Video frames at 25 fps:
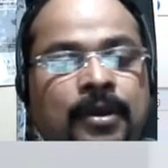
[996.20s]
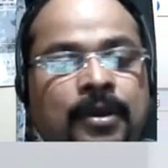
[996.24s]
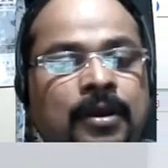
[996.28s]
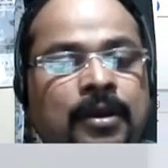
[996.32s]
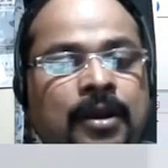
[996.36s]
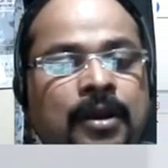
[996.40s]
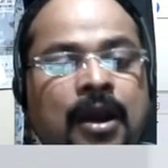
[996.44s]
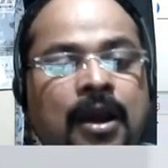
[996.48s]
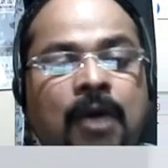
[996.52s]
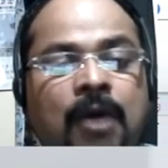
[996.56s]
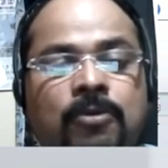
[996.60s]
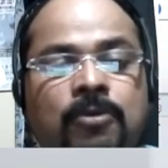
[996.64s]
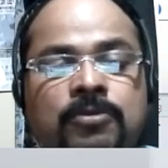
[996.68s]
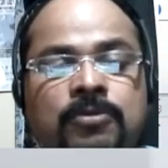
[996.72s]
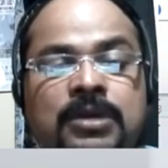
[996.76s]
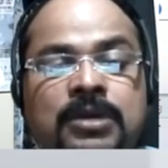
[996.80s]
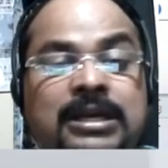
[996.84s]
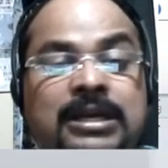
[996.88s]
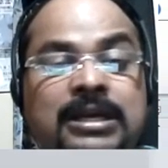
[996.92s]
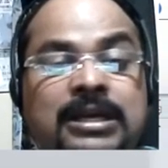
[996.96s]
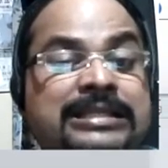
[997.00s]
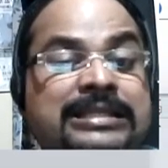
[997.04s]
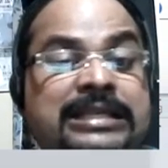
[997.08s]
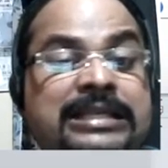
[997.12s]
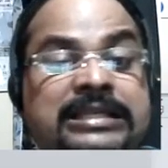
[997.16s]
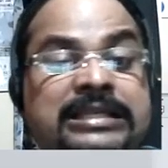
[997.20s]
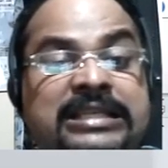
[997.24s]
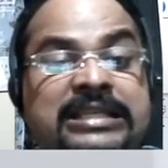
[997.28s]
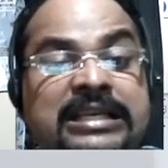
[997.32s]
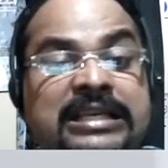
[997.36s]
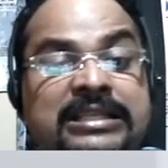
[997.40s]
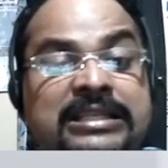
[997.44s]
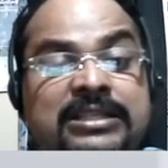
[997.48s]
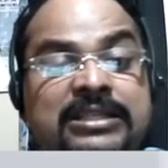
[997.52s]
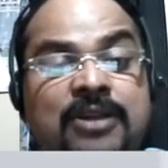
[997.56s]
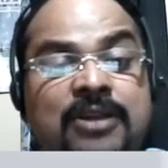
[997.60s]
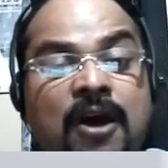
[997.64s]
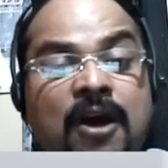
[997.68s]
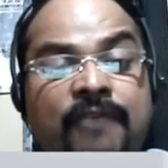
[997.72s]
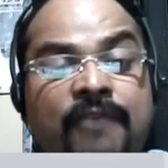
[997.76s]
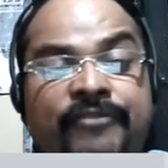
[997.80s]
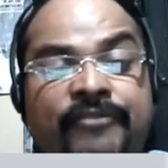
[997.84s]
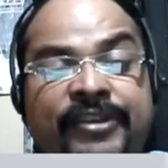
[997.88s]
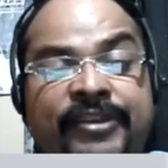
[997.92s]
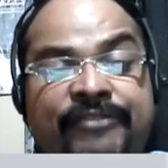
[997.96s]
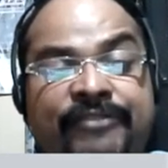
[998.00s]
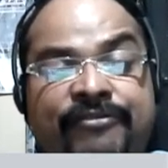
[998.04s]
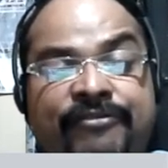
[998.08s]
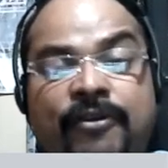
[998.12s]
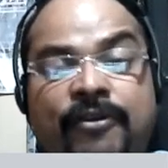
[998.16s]
Now, since he's not
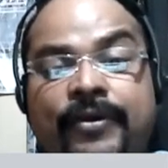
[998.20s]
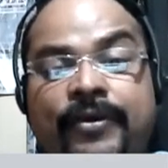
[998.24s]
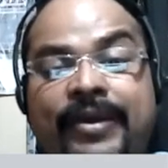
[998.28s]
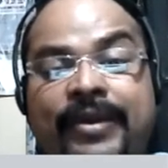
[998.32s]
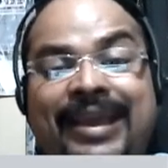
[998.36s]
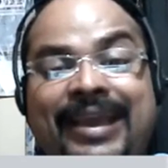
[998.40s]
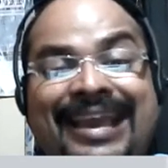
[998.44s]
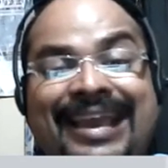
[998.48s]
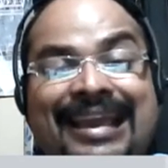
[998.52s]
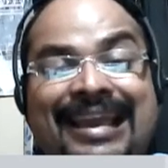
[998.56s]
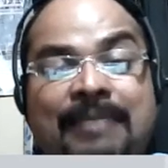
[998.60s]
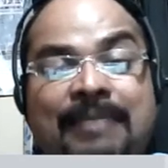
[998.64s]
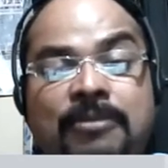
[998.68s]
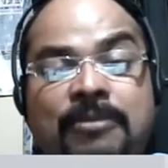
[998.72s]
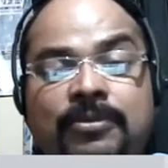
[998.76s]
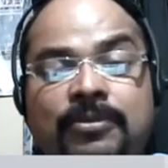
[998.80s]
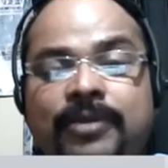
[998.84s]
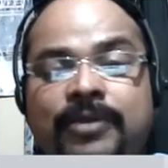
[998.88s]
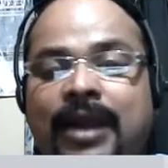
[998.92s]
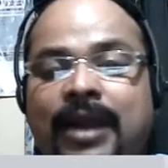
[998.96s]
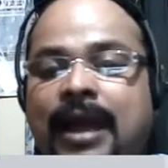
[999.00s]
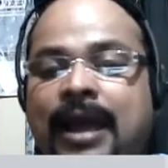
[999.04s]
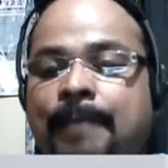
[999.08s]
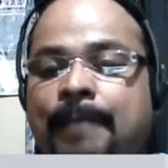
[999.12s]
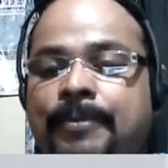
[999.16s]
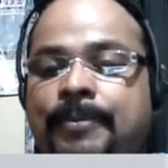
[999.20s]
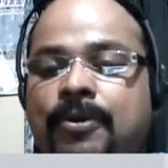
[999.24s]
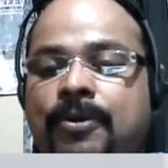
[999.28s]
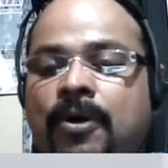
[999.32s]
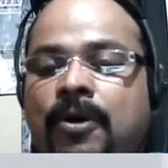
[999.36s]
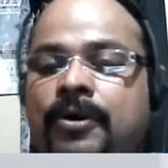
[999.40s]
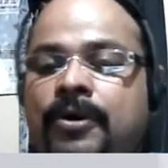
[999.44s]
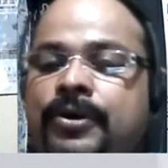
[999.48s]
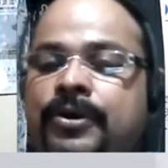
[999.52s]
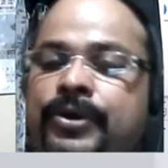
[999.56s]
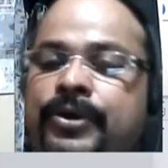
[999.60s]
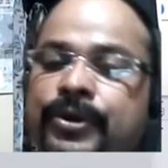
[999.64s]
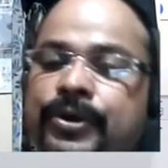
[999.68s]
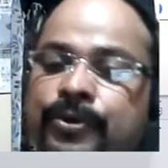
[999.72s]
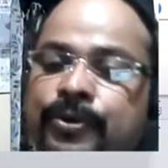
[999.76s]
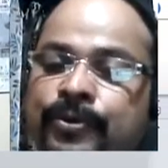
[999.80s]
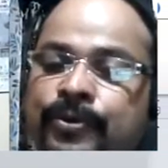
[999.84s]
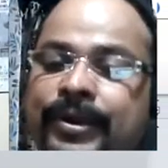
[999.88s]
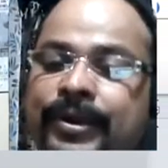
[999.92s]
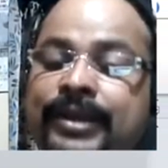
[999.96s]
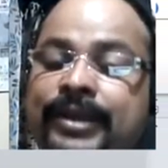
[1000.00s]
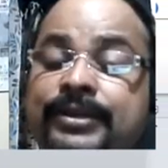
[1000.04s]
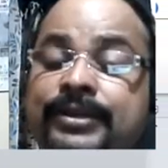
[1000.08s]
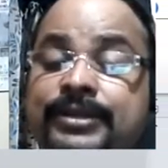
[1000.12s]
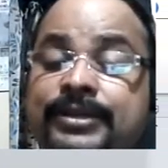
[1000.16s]
fit for chemotherapy or
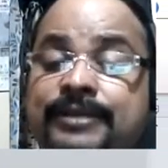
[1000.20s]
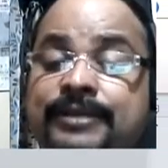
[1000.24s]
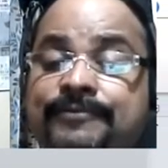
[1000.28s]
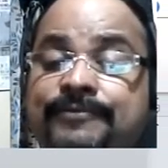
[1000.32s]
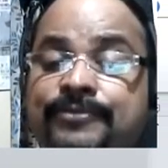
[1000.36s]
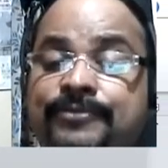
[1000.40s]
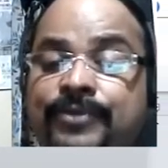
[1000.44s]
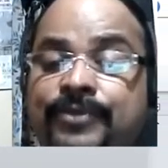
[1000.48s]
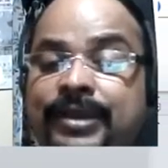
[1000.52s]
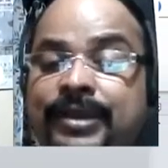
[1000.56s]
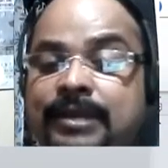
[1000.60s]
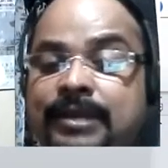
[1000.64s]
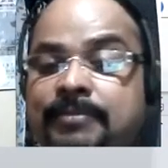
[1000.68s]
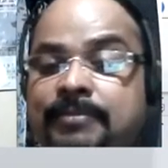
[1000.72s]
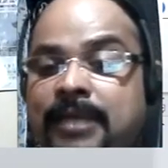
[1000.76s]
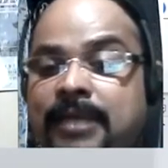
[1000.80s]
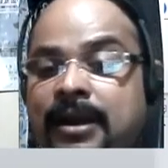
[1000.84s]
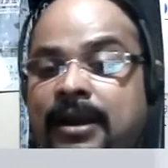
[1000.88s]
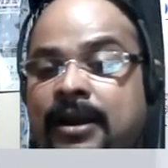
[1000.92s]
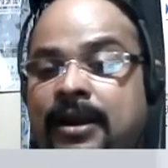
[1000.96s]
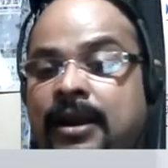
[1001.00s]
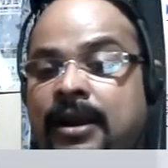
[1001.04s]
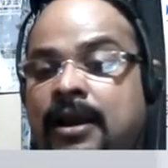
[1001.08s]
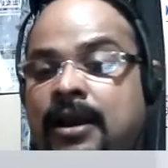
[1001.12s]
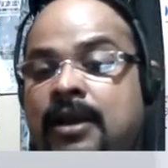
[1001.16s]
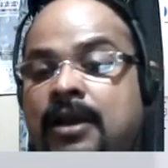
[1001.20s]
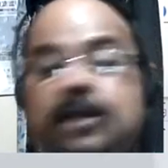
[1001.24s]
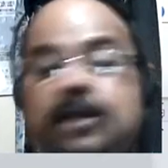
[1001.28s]
curative treatment,